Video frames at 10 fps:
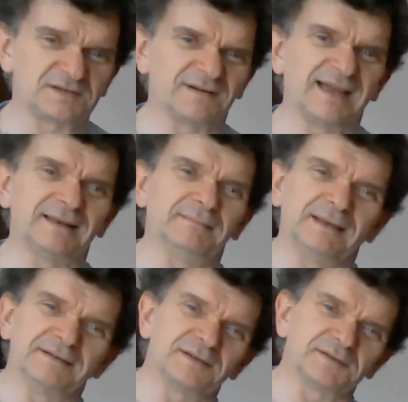So again,
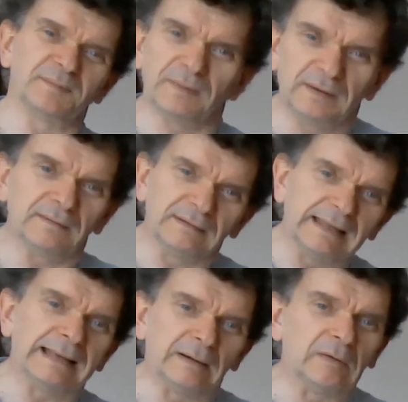it's not something you can
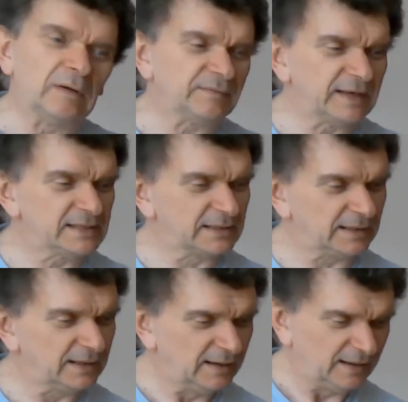take on and off
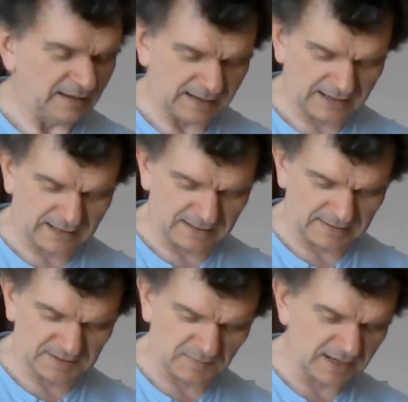easily.
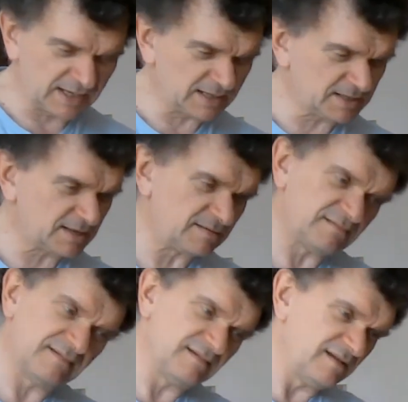And this weighs,
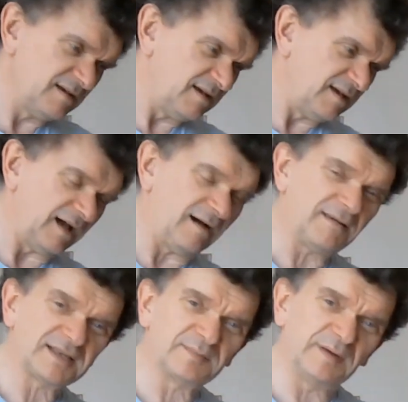I
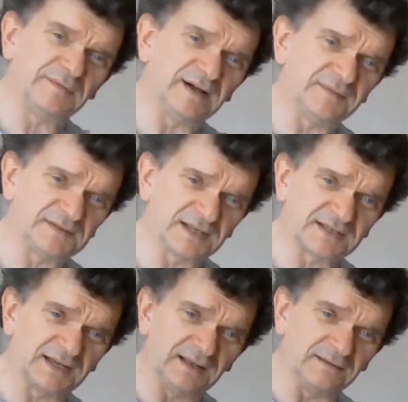would estimate 5 to
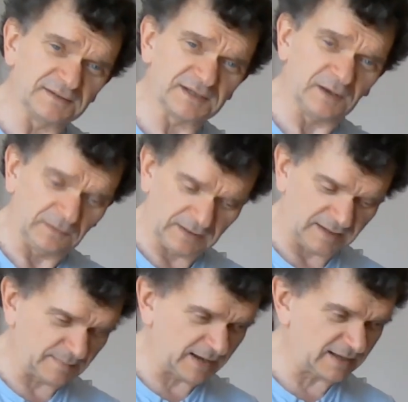6 kilos just holding
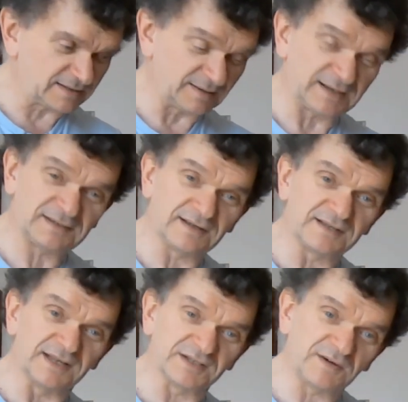it in my hands. And as you can
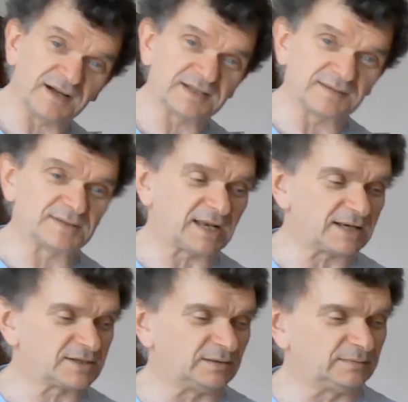see, it's quite a
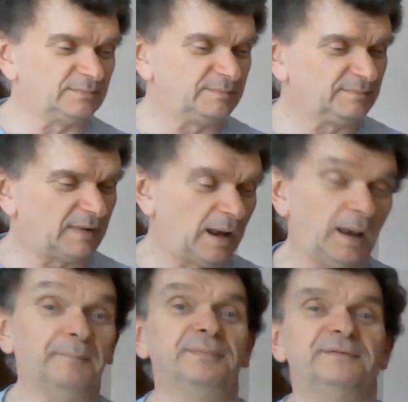substantial
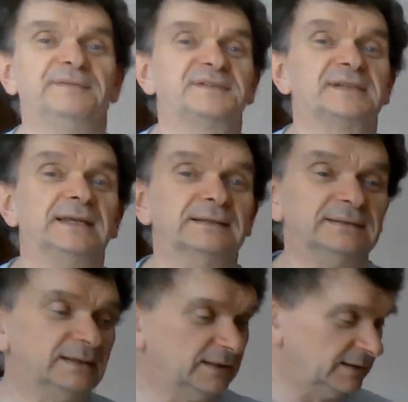lump of steel.